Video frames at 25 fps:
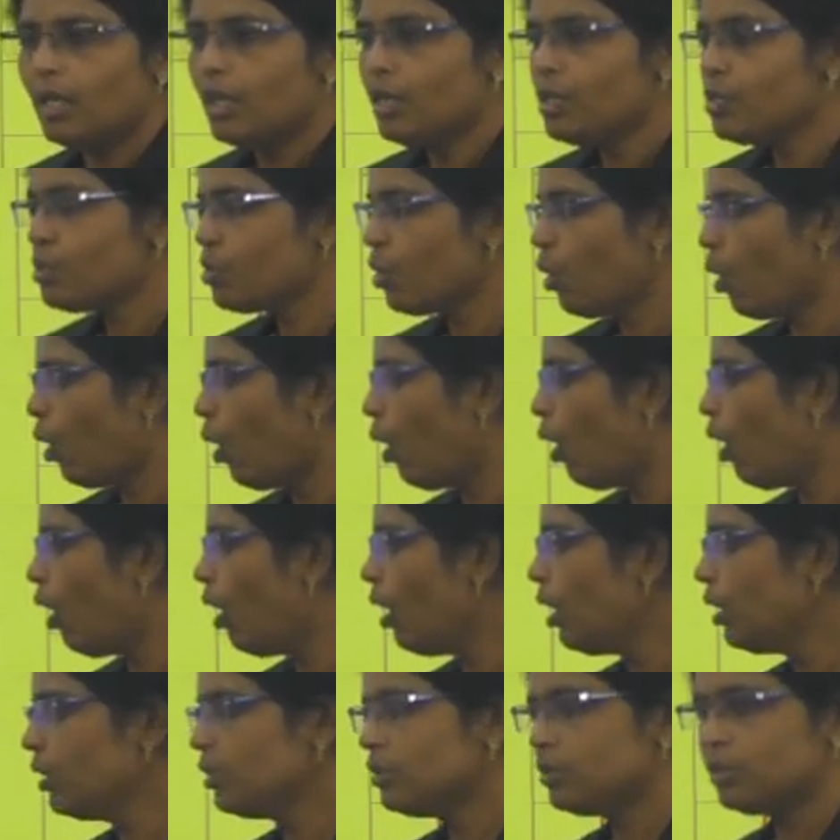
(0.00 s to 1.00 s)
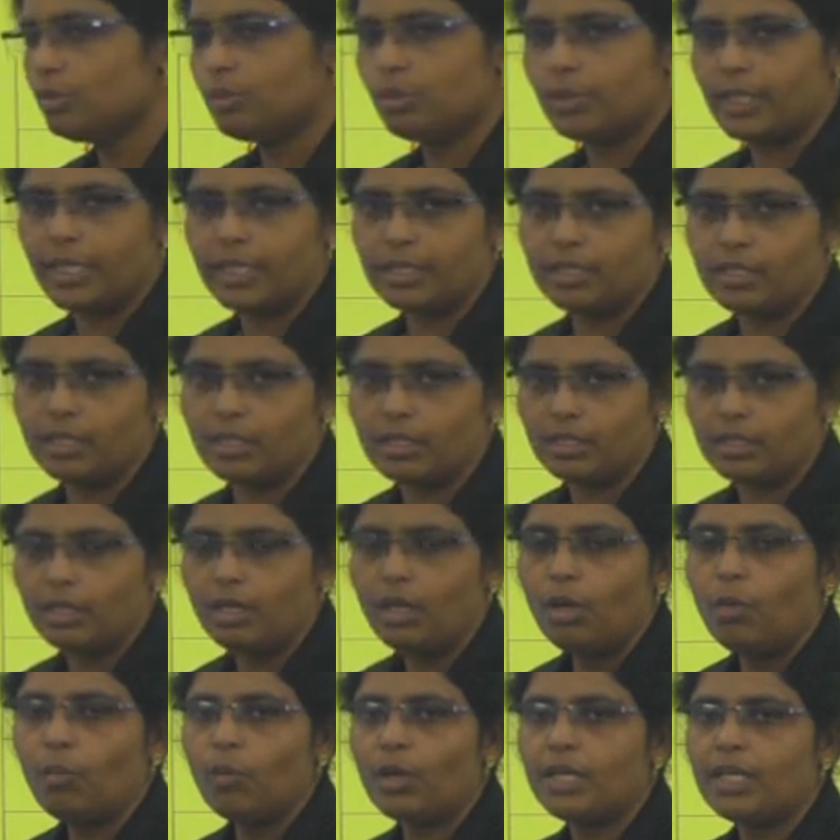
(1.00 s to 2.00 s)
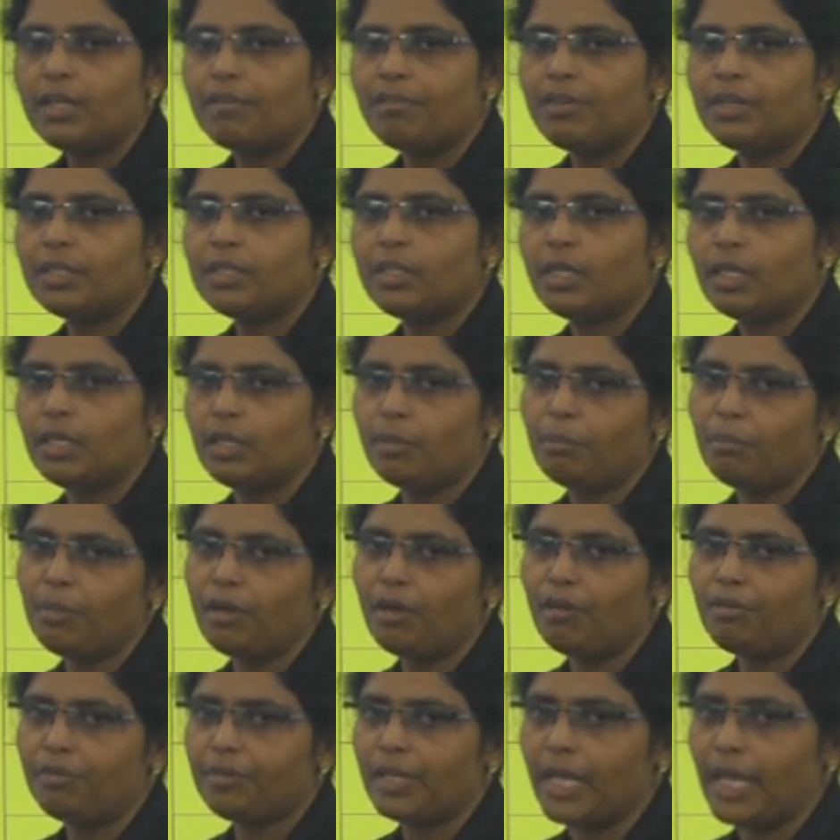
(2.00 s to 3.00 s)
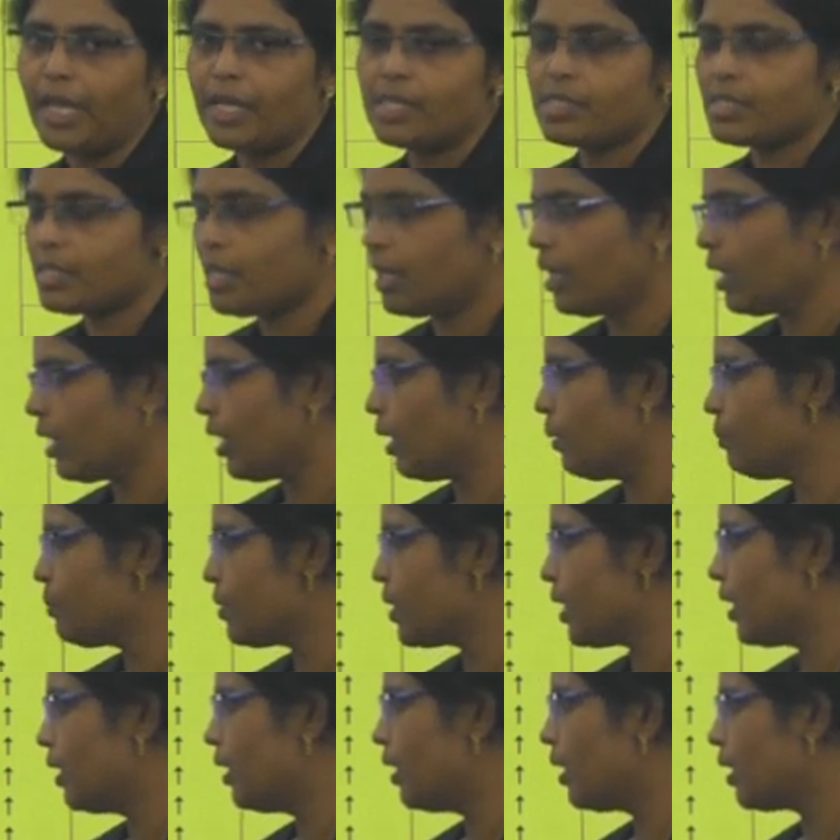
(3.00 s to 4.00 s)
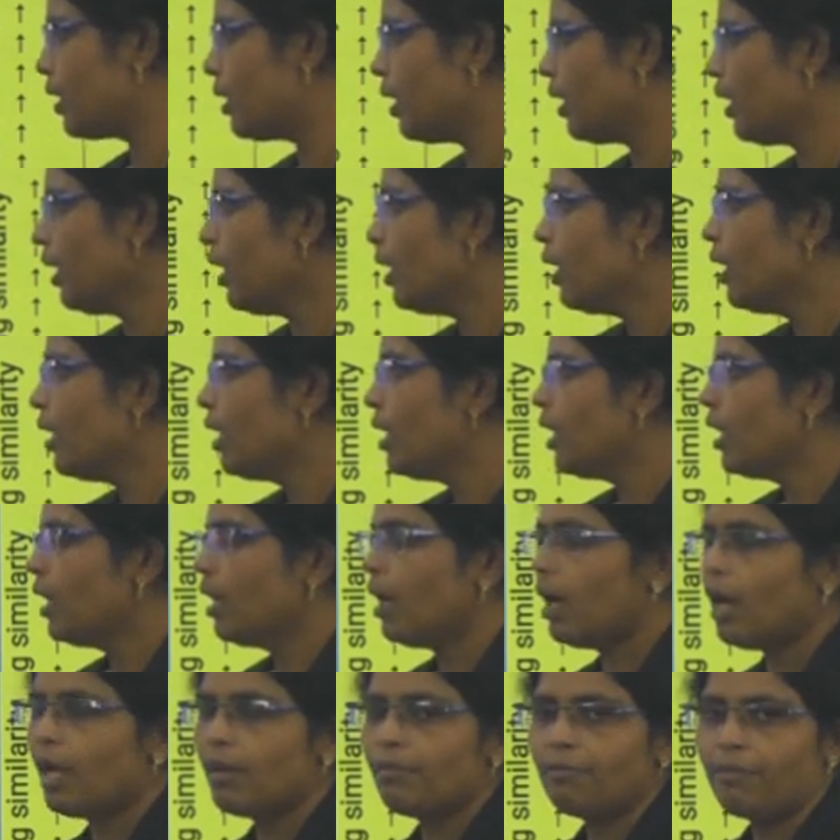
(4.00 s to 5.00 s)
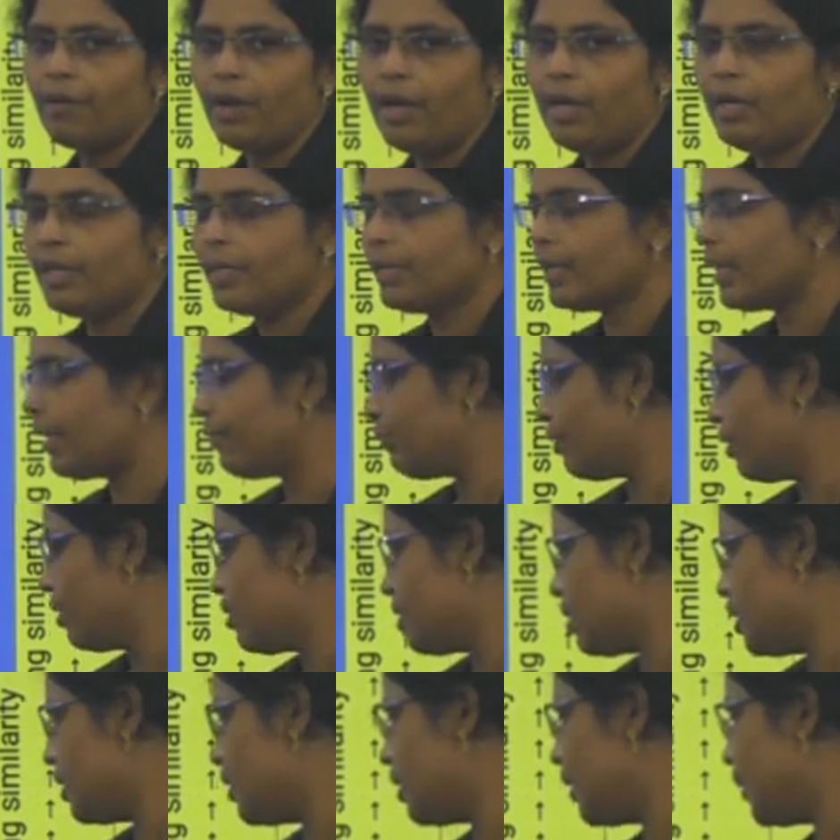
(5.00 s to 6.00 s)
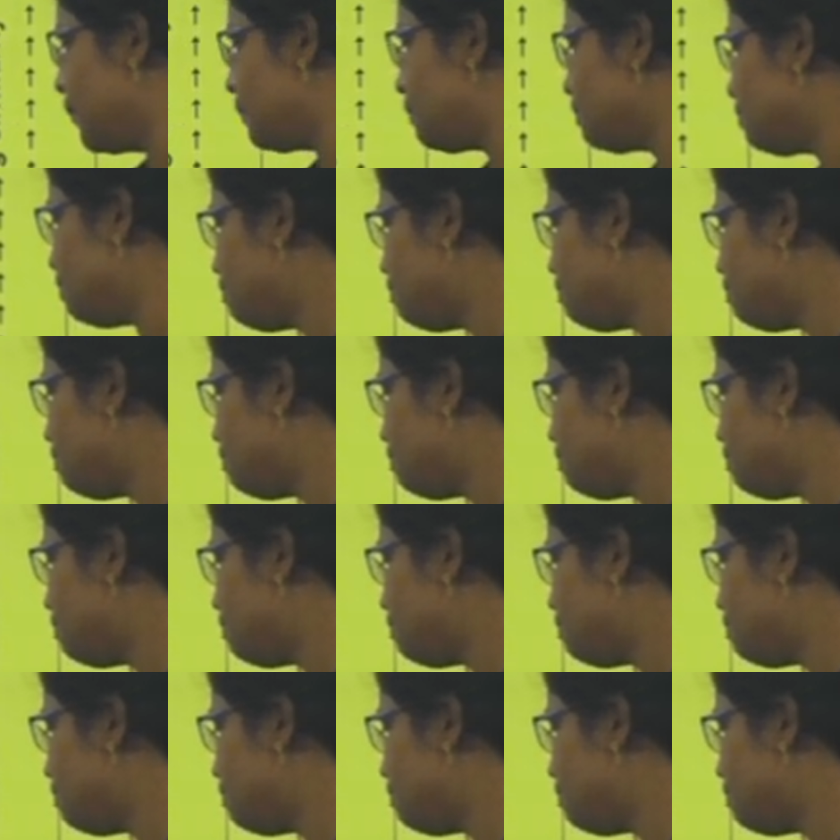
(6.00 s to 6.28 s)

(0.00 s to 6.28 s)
So all together, whatever the number of taxa comes under the alpha diversity.